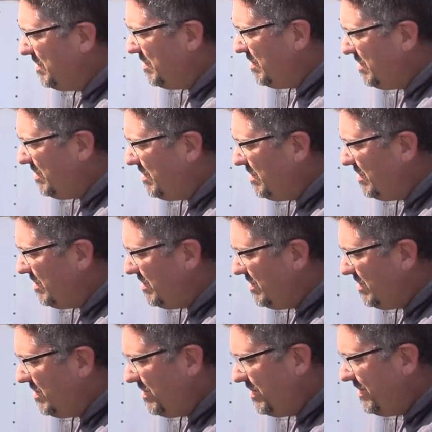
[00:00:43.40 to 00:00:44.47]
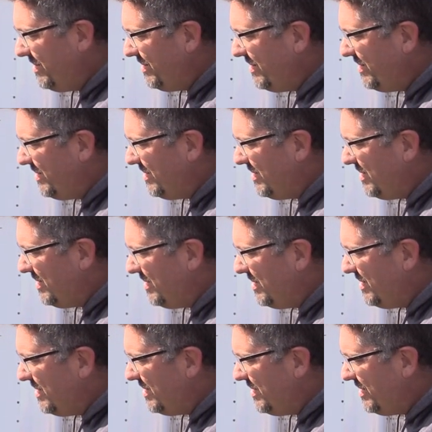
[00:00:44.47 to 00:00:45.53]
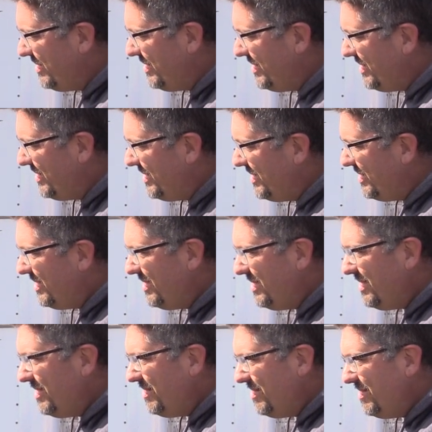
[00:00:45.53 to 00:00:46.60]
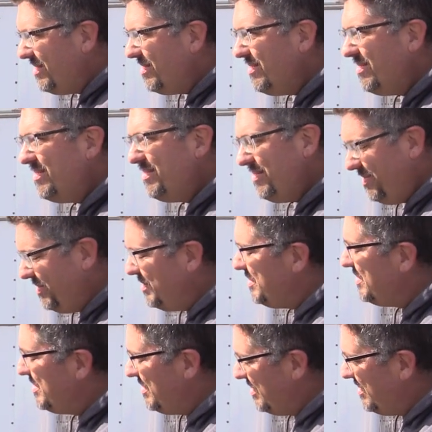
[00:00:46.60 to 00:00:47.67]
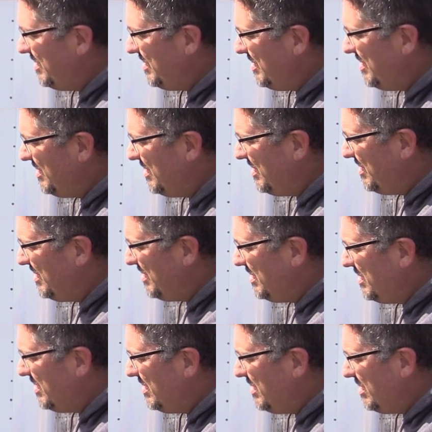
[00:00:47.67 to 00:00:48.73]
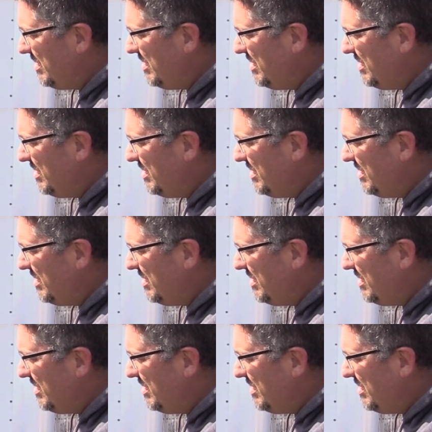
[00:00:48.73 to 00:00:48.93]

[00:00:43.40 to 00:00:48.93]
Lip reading: No words are spoken by the person on screen.